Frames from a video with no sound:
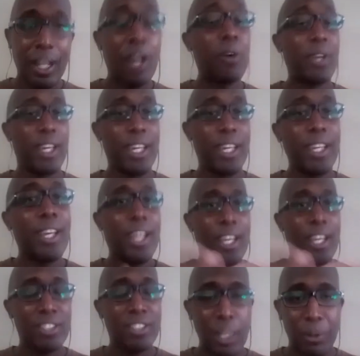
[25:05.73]
Okay,
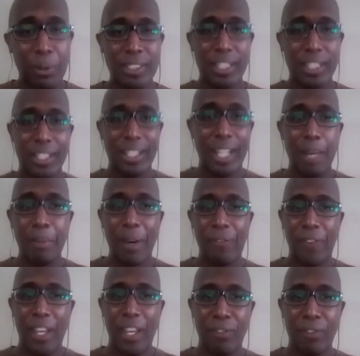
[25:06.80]
here's how we did it. And my
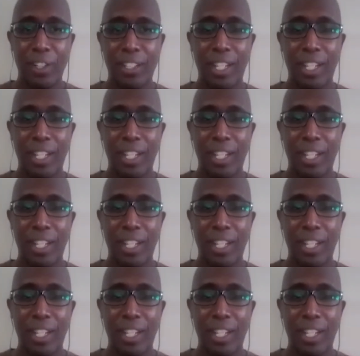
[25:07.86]
favorite,